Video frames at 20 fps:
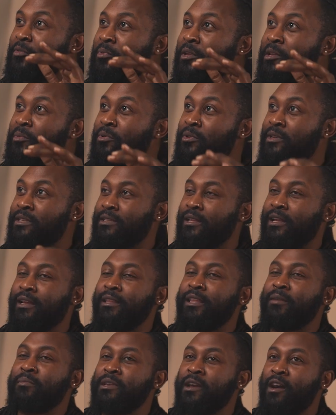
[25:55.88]
people, it's like,
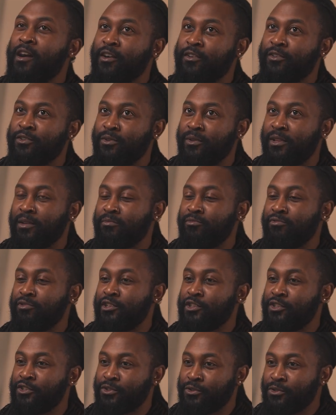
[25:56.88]
let me hug you, let me
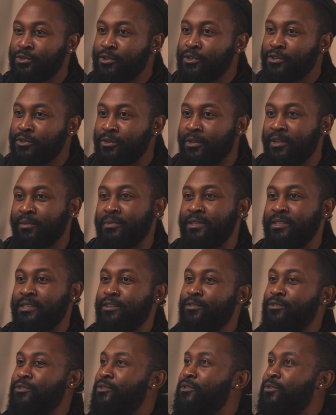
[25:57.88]
reassure you, let me
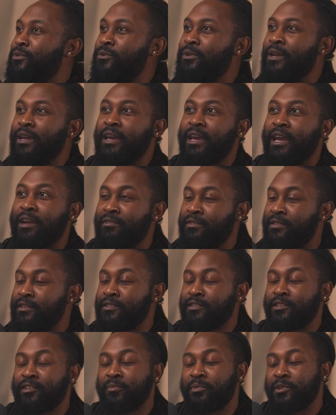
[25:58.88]
tell you
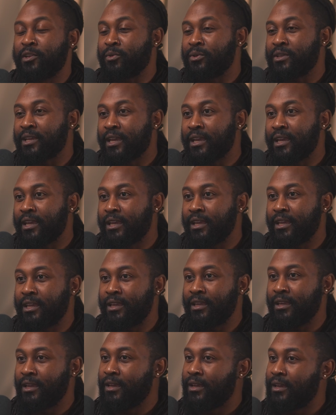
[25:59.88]
everything's going to be
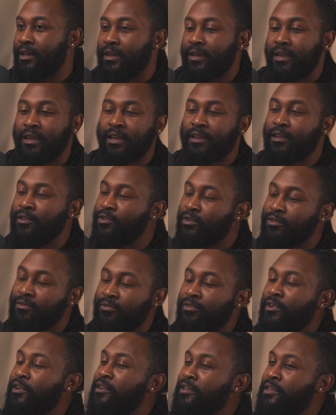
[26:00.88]
okay. It can look
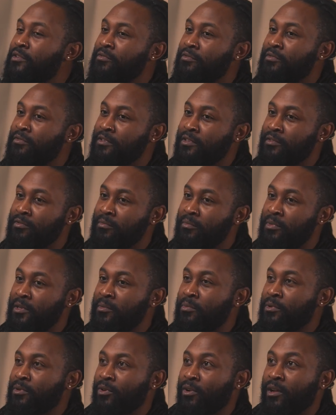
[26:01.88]
very different for different
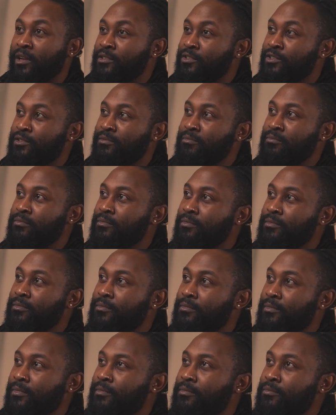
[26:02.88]
people. Like just
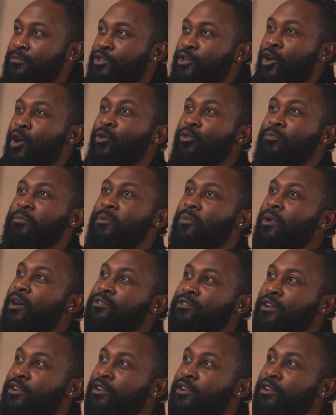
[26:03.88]
hold me whilst